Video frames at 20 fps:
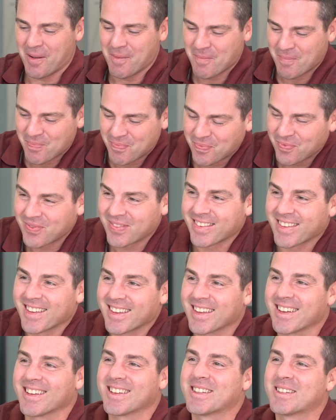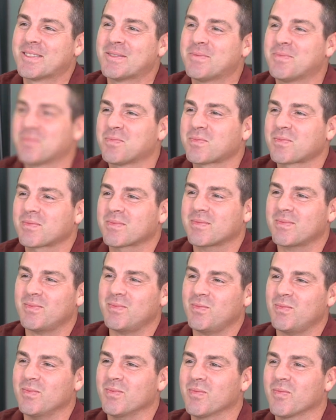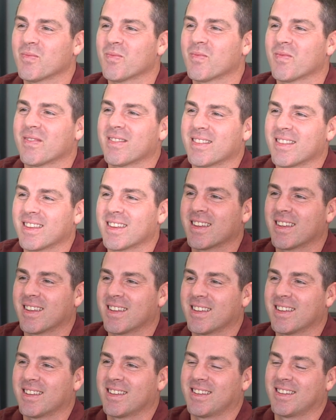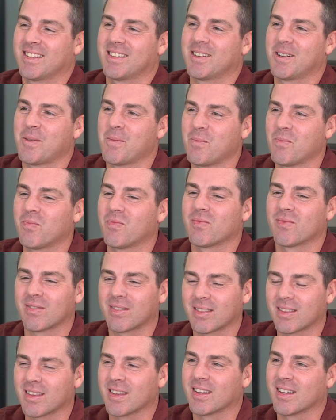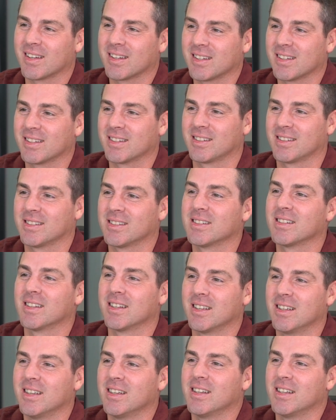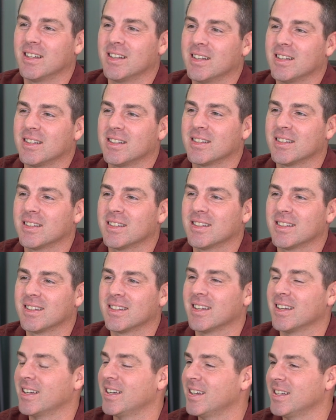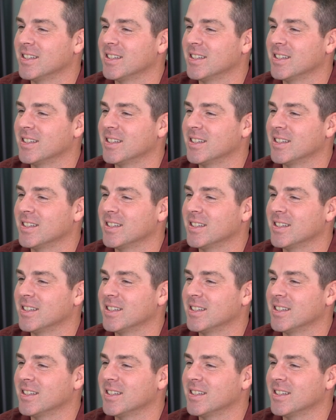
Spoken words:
There's no such thing as rules. Man, we were just talking about how far we've come. Dude, can you believe this, man?